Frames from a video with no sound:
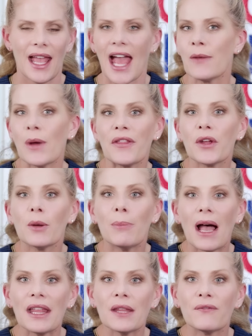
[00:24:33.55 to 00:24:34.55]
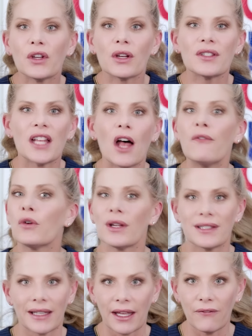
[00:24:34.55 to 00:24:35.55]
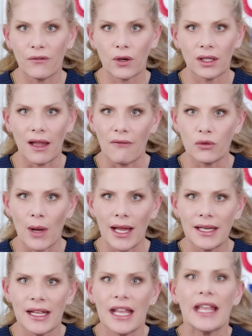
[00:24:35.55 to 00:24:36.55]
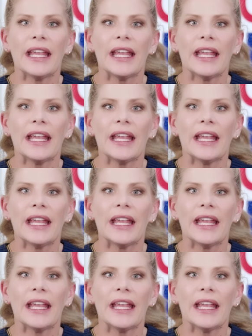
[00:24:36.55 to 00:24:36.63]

And whether you're buying them for yourself or as a gift for a loved one,